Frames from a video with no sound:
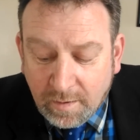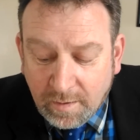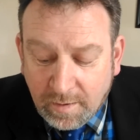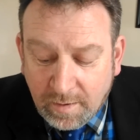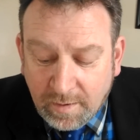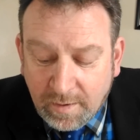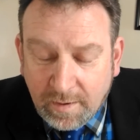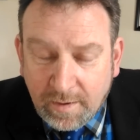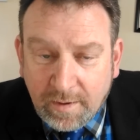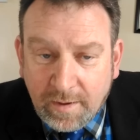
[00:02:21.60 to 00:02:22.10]

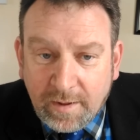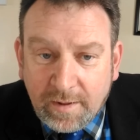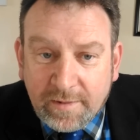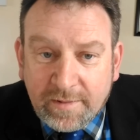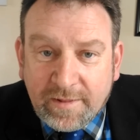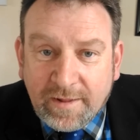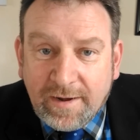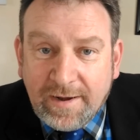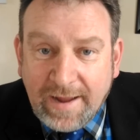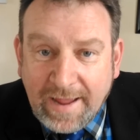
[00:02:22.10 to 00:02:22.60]

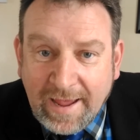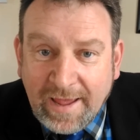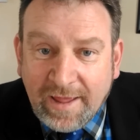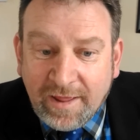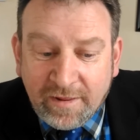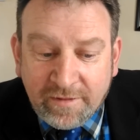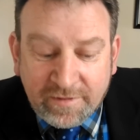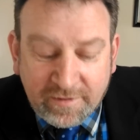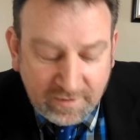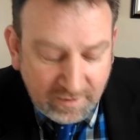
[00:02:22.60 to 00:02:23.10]
The
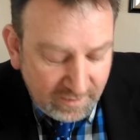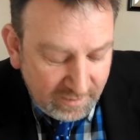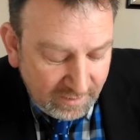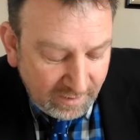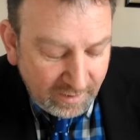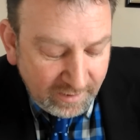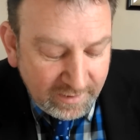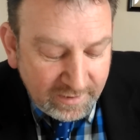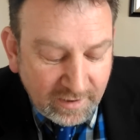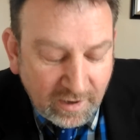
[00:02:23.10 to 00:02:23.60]
last
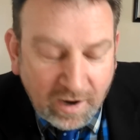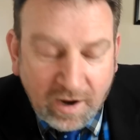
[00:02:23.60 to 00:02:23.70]
line